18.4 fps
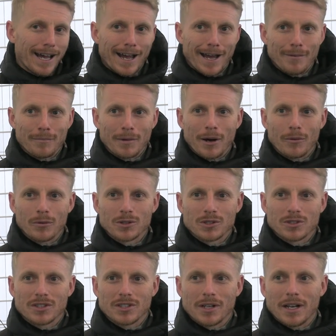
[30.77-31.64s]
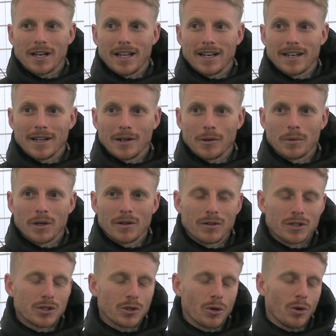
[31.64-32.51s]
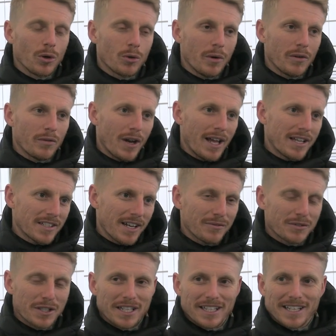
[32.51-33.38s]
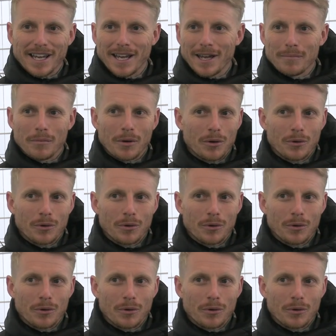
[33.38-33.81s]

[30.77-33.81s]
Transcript: That was a little bit of a joke with Les after the game,